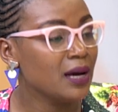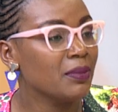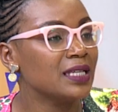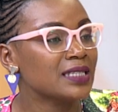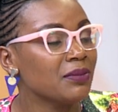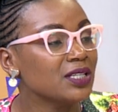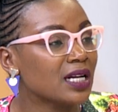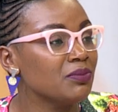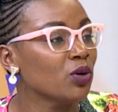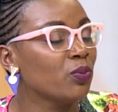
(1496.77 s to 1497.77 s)
by the time he
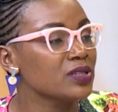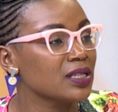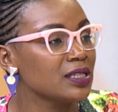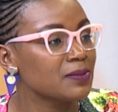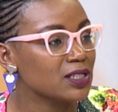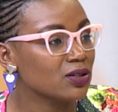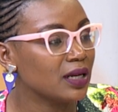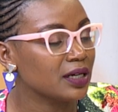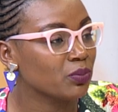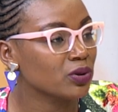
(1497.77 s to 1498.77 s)
shall be opposing this
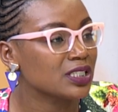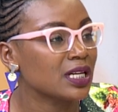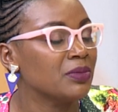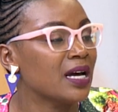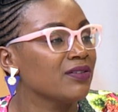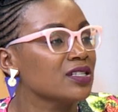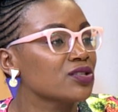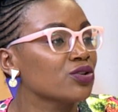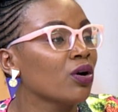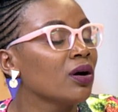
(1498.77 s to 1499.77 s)
particular report, he shall be having
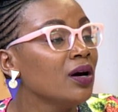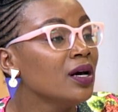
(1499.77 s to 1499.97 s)
strong